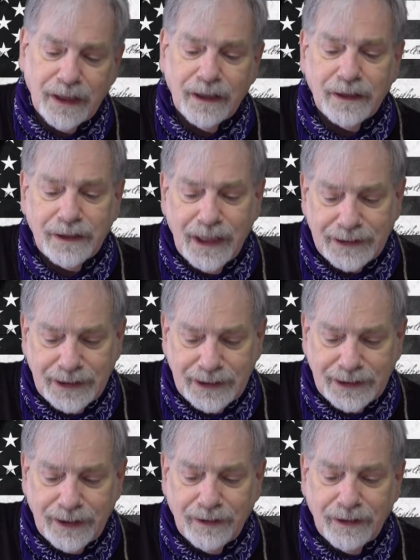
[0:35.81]
and
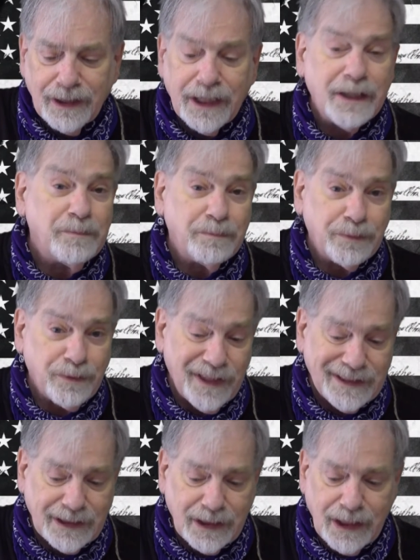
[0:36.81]
unnecessarily
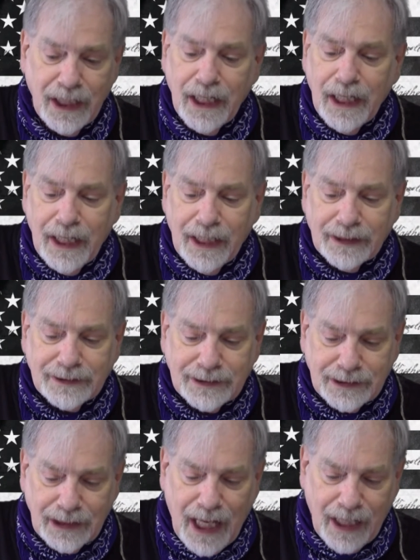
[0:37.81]
imprison and
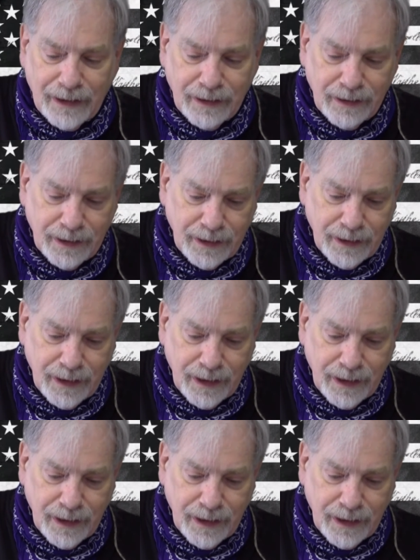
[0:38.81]
slaughter,